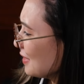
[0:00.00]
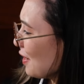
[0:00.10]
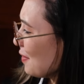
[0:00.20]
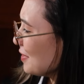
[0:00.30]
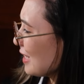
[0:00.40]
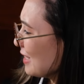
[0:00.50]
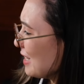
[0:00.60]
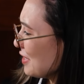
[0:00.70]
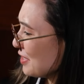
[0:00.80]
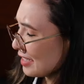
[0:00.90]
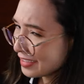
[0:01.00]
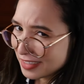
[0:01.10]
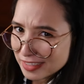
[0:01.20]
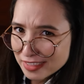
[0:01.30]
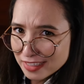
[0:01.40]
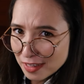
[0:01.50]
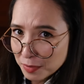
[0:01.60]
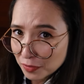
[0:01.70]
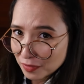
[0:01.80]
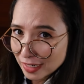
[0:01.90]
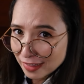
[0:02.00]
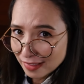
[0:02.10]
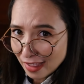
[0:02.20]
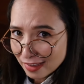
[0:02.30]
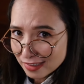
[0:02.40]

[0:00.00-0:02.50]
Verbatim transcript: Terms and conditions. I'm not reading that.